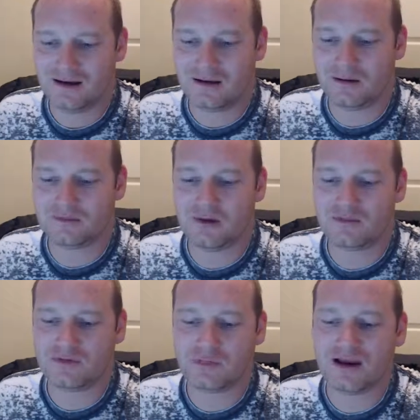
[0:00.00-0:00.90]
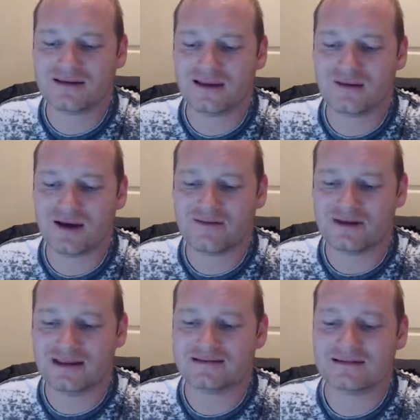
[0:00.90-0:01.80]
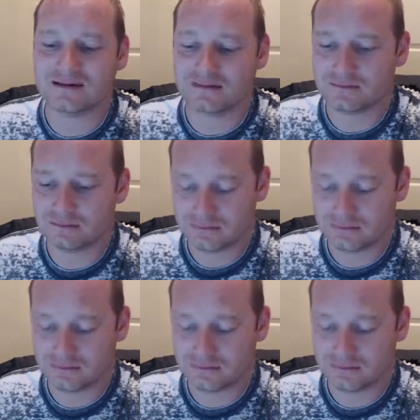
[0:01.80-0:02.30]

I'm surprised they don't have insulin